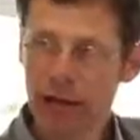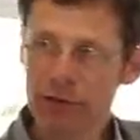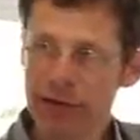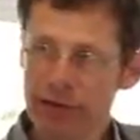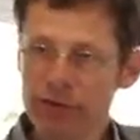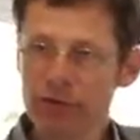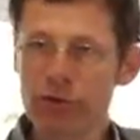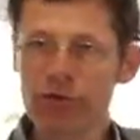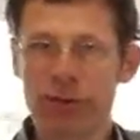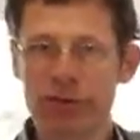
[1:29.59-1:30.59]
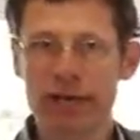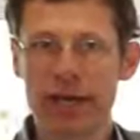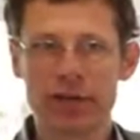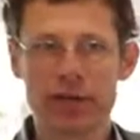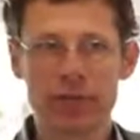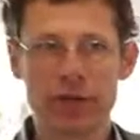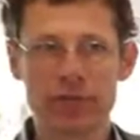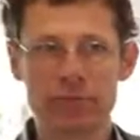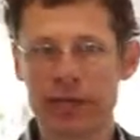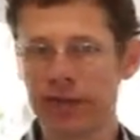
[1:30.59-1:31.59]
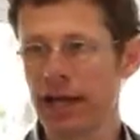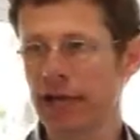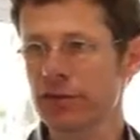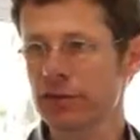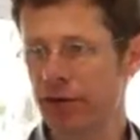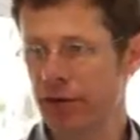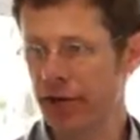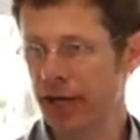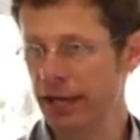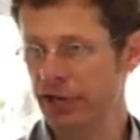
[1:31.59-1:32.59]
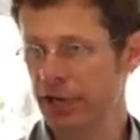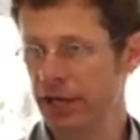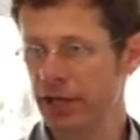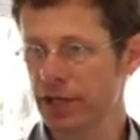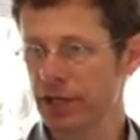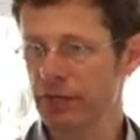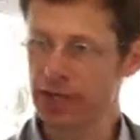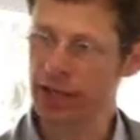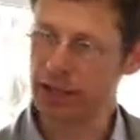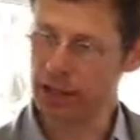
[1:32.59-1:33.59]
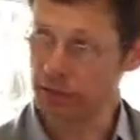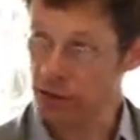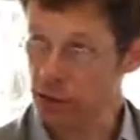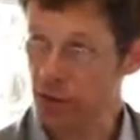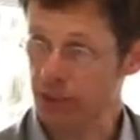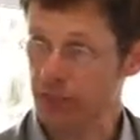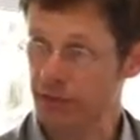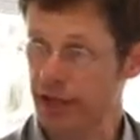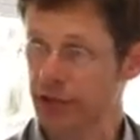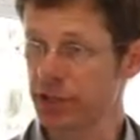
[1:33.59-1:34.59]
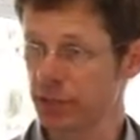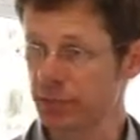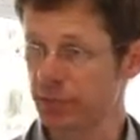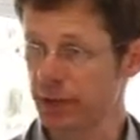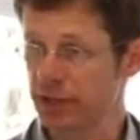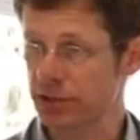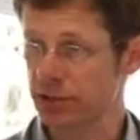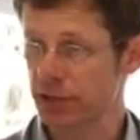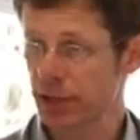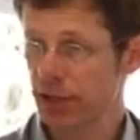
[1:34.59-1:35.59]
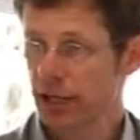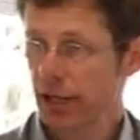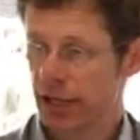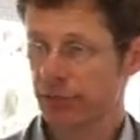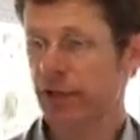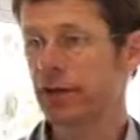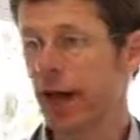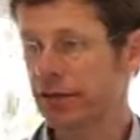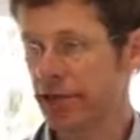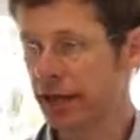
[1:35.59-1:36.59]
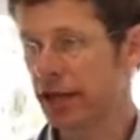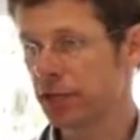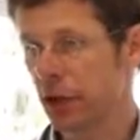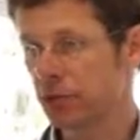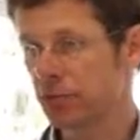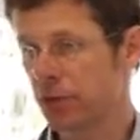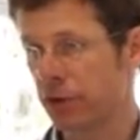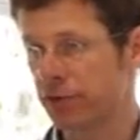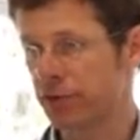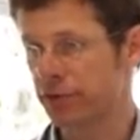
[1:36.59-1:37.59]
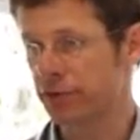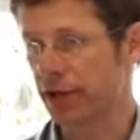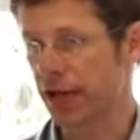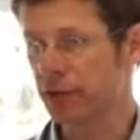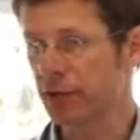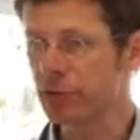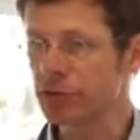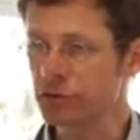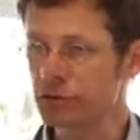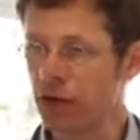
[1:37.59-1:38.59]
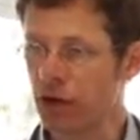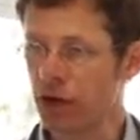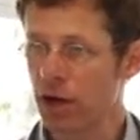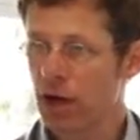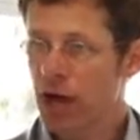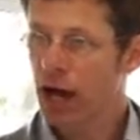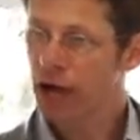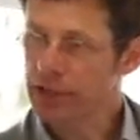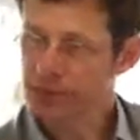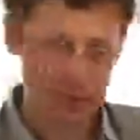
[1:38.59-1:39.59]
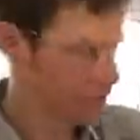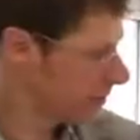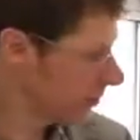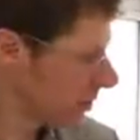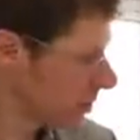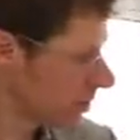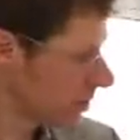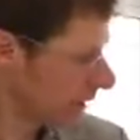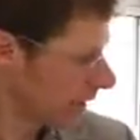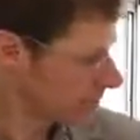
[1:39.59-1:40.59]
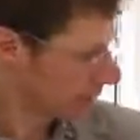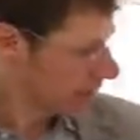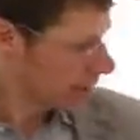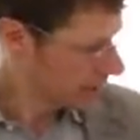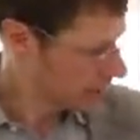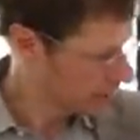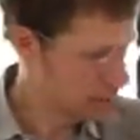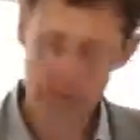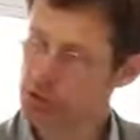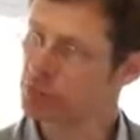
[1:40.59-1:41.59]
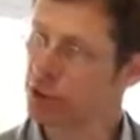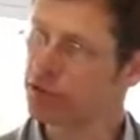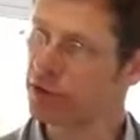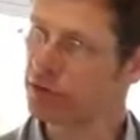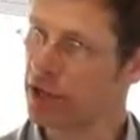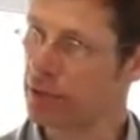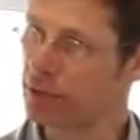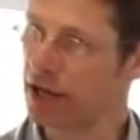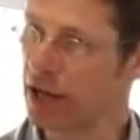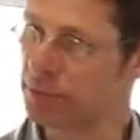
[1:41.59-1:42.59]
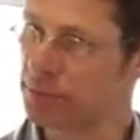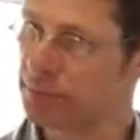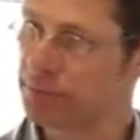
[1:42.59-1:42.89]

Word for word: And why did we use meditators? Because meditators are very experienced in internal observation, introspection, and attending the old processes. And we wanted to know how does this decision time and this decision process comes up?